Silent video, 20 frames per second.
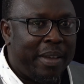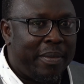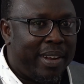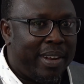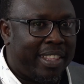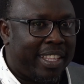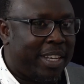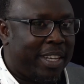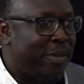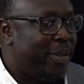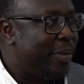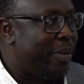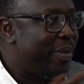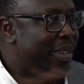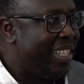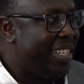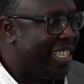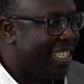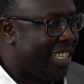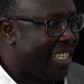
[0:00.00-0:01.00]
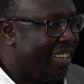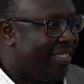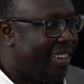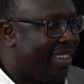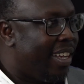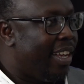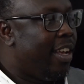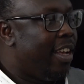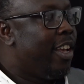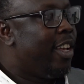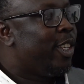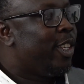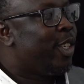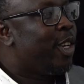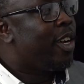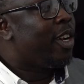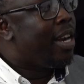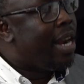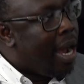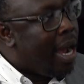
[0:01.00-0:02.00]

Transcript: everything will be discovered. So